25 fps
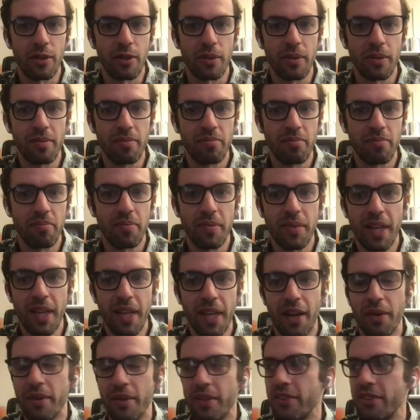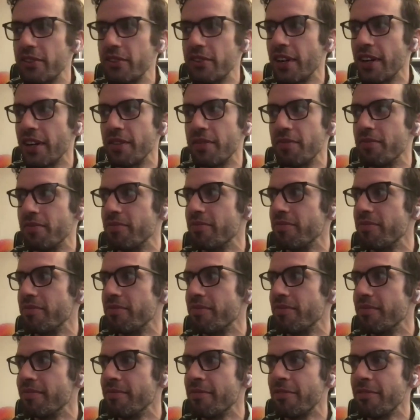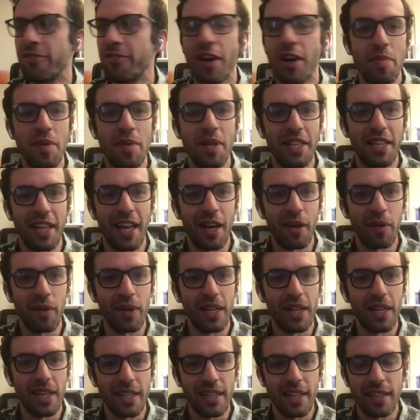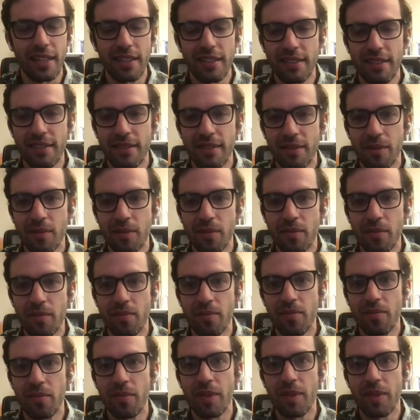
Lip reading: So yeah, I would try to frame it in that way, I guess.